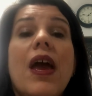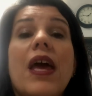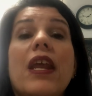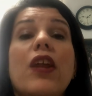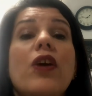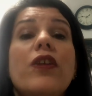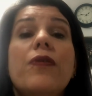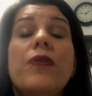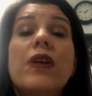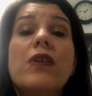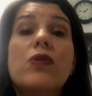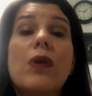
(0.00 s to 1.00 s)
And another
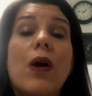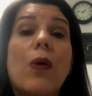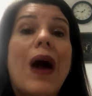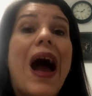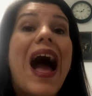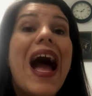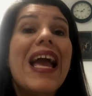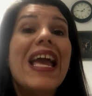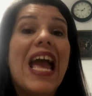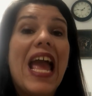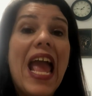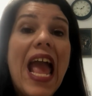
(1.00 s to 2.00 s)
thing as well, I
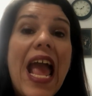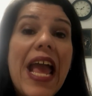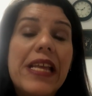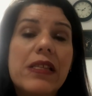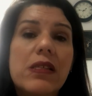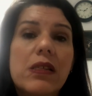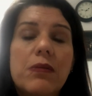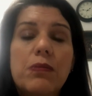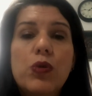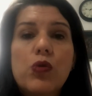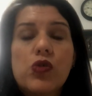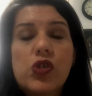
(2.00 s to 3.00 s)
hate
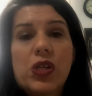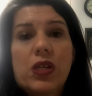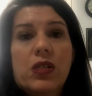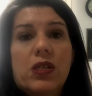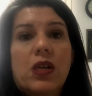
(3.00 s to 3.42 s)
bullshit.